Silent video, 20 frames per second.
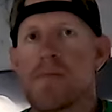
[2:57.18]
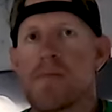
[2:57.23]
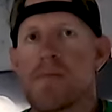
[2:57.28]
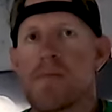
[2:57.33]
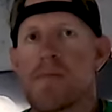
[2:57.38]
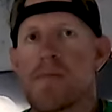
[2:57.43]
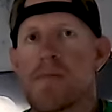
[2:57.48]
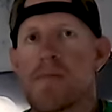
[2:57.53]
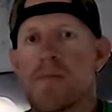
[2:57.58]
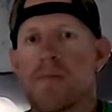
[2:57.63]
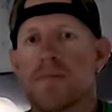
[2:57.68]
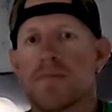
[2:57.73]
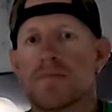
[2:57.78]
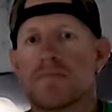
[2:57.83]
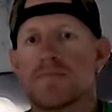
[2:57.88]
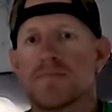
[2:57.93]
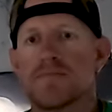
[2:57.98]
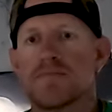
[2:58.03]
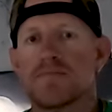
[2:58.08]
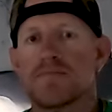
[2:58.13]

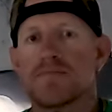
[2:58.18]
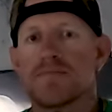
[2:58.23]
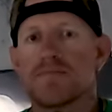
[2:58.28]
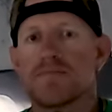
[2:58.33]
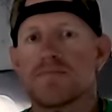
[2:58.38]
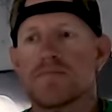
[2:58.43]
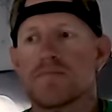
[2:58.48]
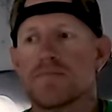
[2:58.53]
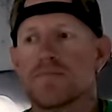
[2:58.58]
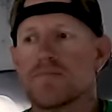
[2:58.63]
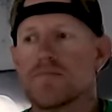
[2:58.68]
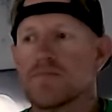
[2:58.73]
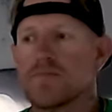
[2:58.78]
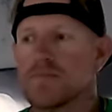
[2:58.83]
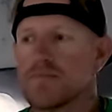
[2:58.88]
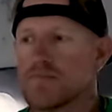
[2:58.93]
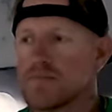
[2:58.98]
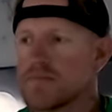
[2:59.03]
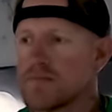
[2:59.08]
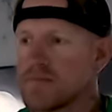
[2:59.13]

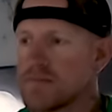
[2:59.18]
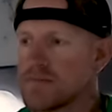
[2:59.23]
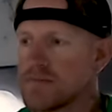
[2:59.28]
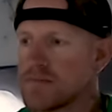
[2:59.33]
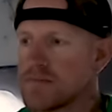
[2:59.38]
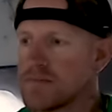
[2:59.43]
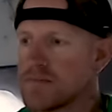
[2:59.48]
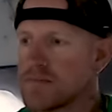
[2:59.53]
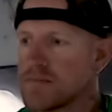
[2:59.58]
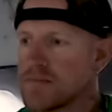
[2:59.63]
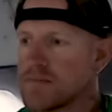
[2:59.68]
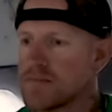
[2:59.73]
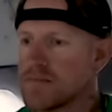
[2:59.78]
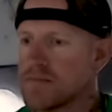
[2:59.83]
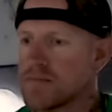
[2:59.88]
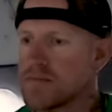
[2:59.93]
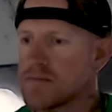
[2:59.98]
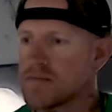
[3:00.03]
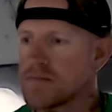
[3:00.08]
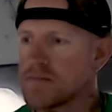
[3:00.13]

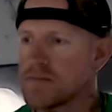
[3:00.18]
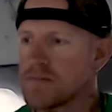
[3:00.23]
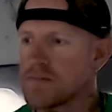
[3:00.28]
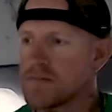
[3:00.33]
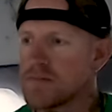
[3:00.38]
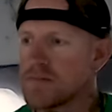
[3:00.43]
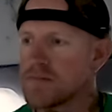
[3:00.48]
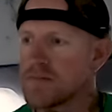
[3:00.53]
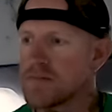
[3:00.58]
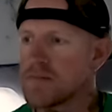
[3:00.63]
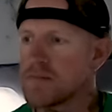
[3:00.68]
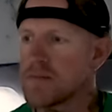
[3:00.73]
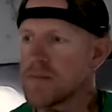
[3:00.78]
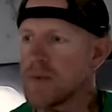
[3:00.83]
The person shown says nothing.